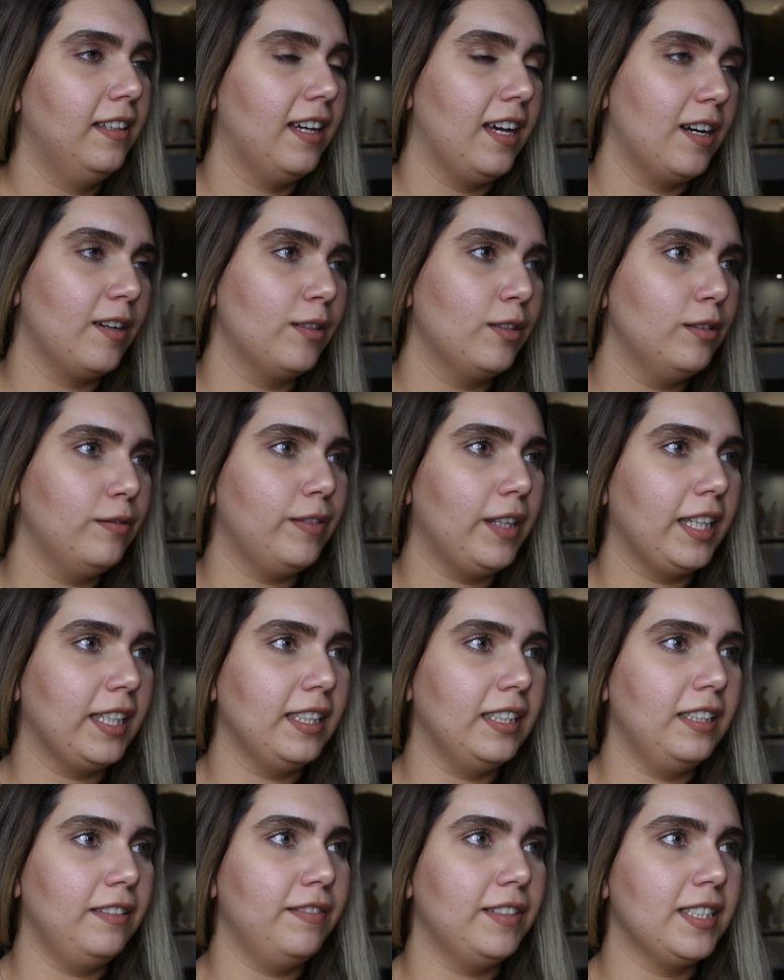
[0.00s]
I don't know if I
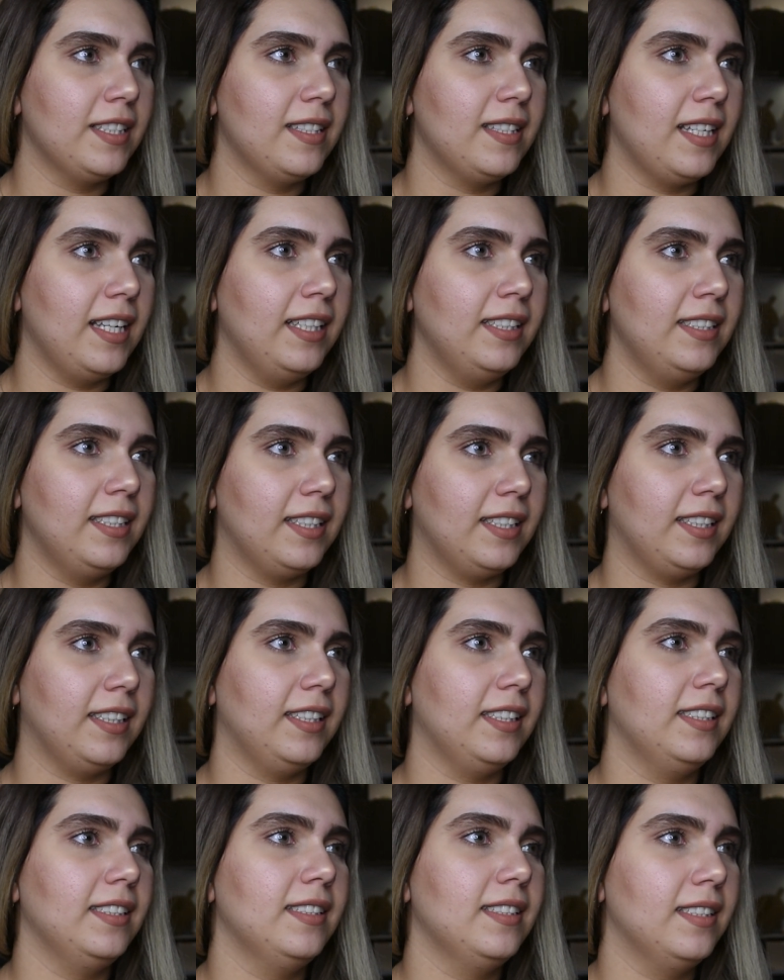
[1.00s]
can even say
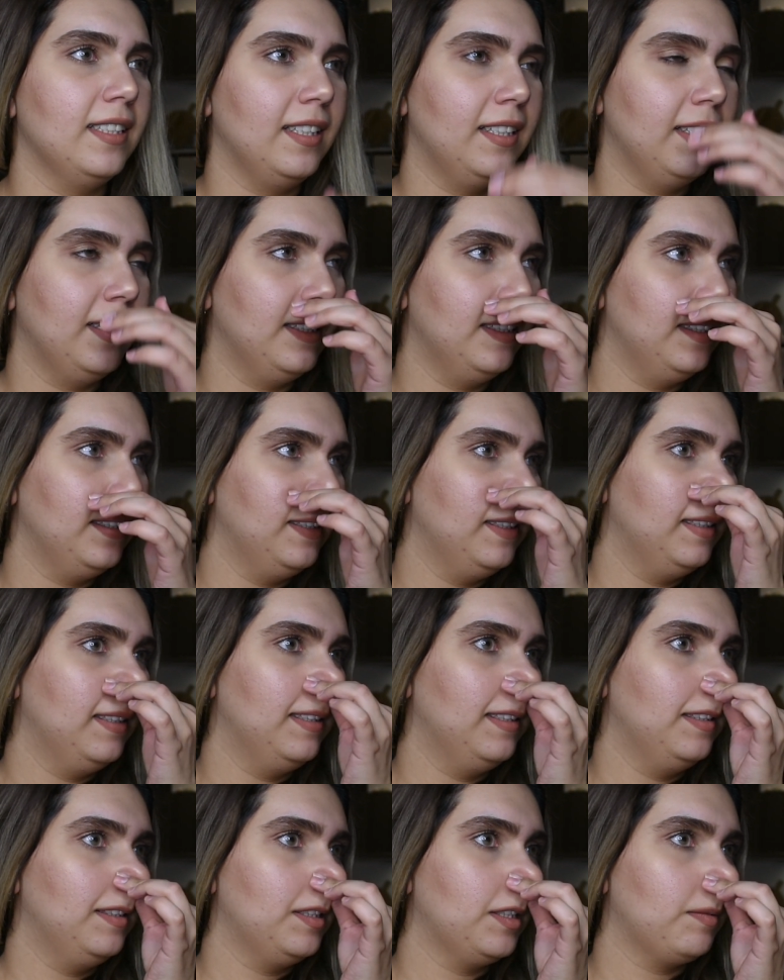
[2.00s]
titties.
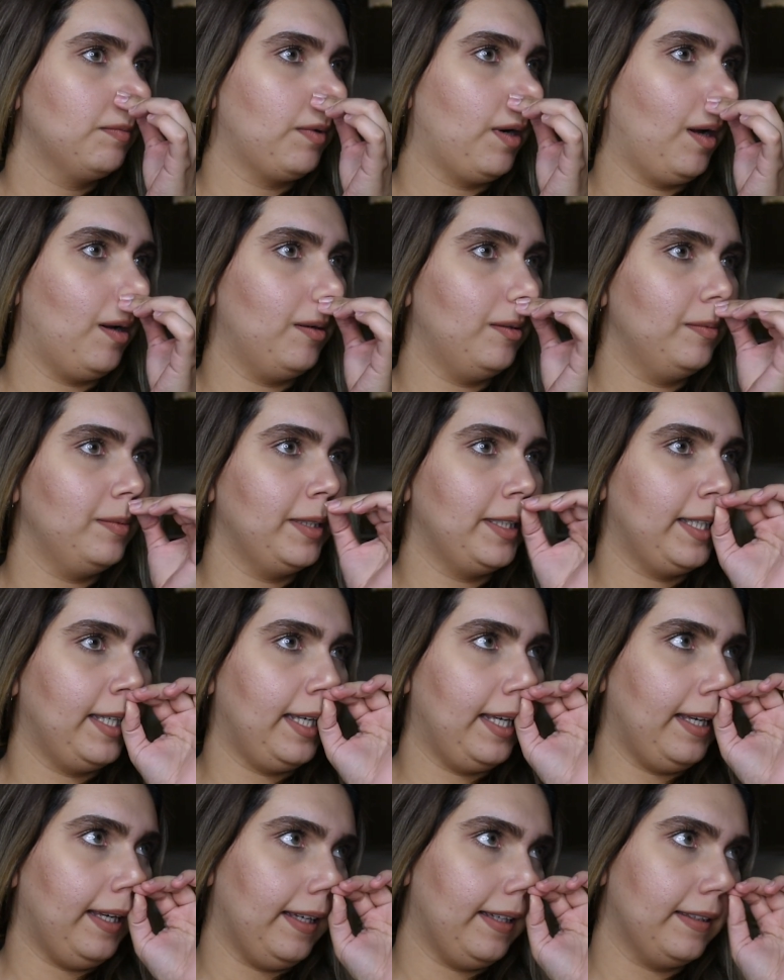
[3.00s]
Probably
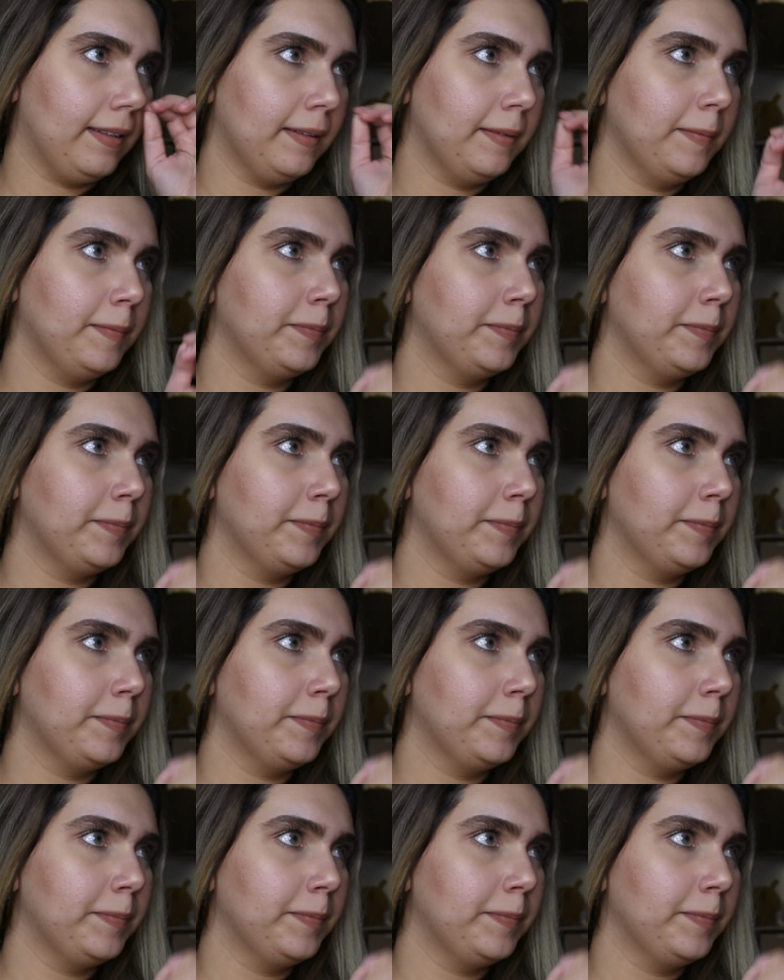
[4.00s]
can.